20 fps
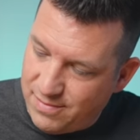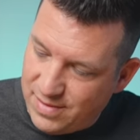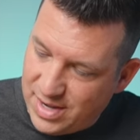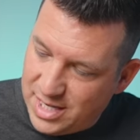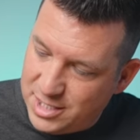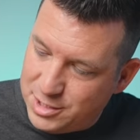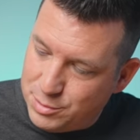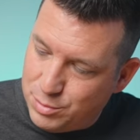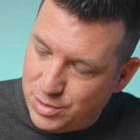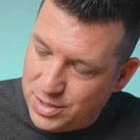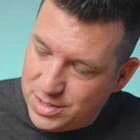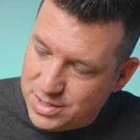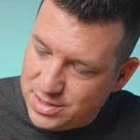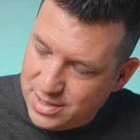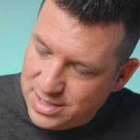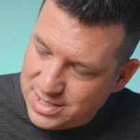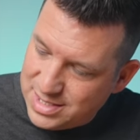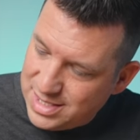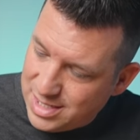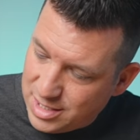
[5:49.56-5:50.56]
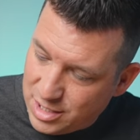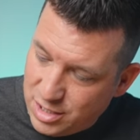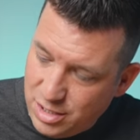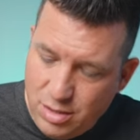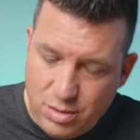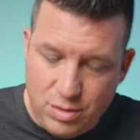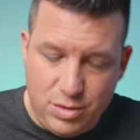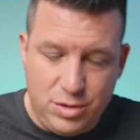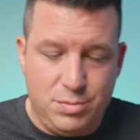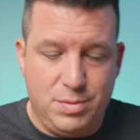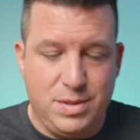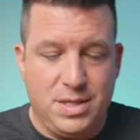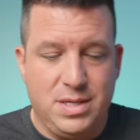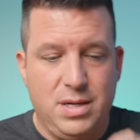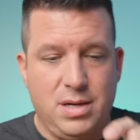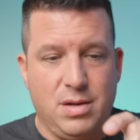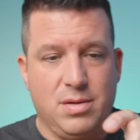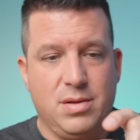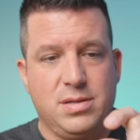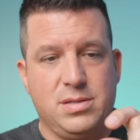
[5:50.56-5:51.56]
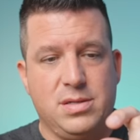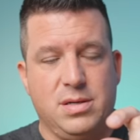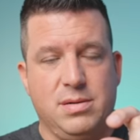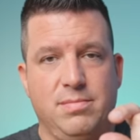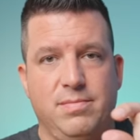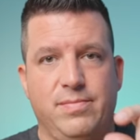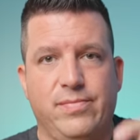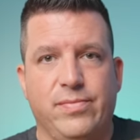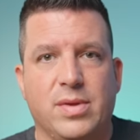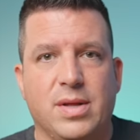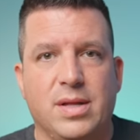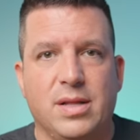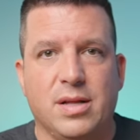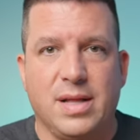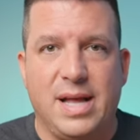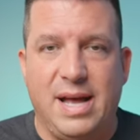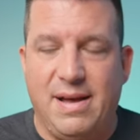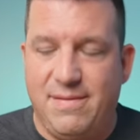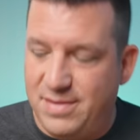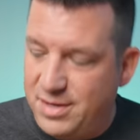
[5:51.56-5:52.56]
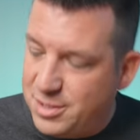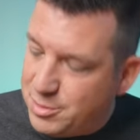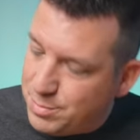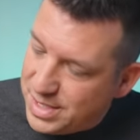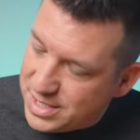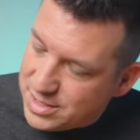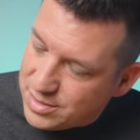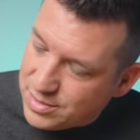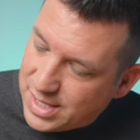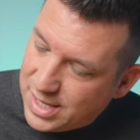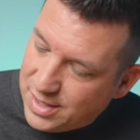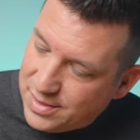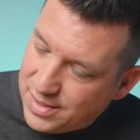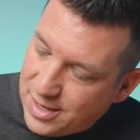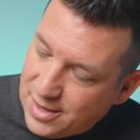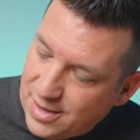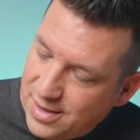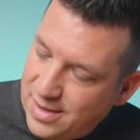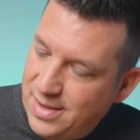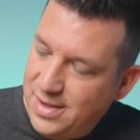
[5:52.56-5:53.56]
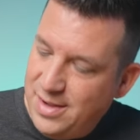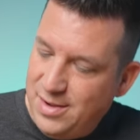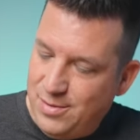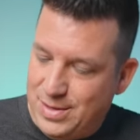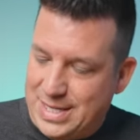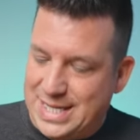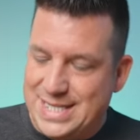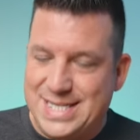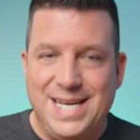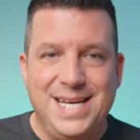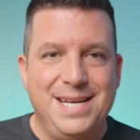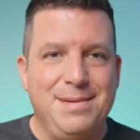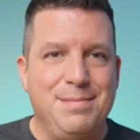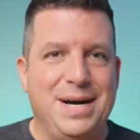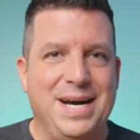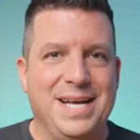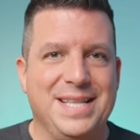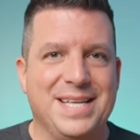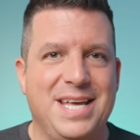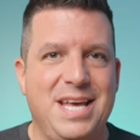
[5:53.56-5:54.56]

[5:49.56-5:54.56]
vantage points. It's not huge, but you know, there's a, a little half inch bezel down there. Well, it gets hidden behind the